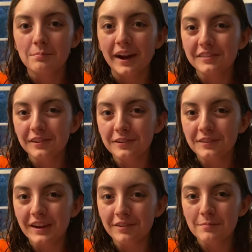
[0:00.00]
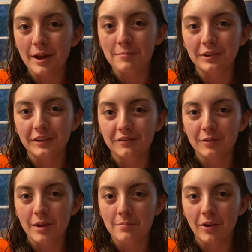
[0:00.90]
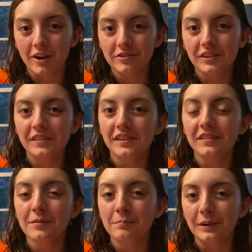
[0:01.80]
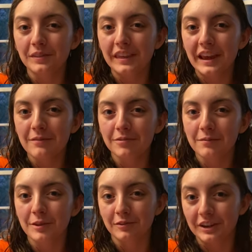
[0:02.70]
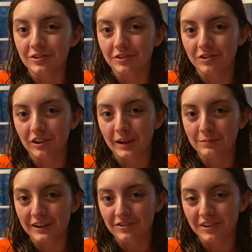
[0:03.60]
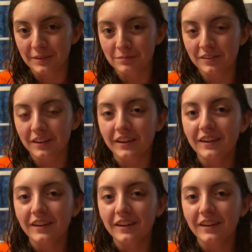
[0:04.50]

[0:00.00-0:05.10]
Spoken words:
My two favorite memories from my bocce season both came from the regional championships.